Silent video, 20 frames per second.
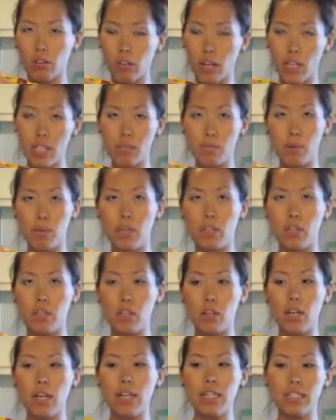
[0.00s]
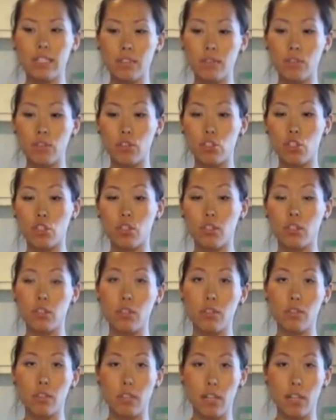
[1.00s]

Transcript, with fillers: less butter and different sugar if you'd